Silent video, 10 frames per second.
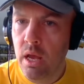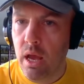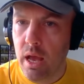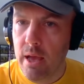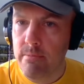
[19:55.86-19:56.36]

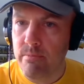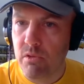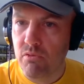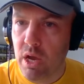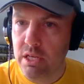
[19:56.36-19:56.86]

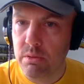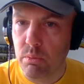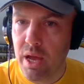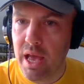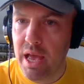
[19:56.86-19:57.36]
Right,
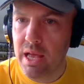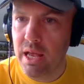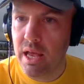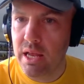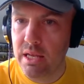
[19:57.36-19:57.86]

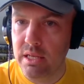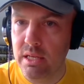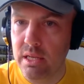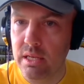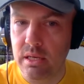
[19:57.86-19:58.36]

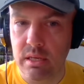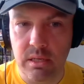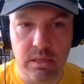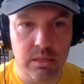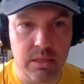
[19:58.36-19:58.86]
when
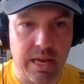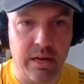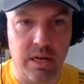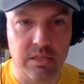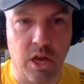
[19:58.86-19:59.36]
can
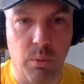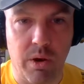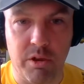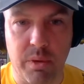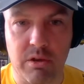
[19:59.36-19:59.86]
I start
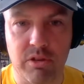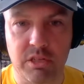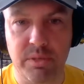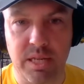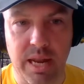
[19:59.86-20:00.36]
wearing my
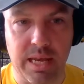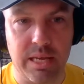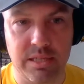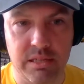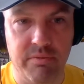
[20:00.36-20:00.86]
Christmas leggings, says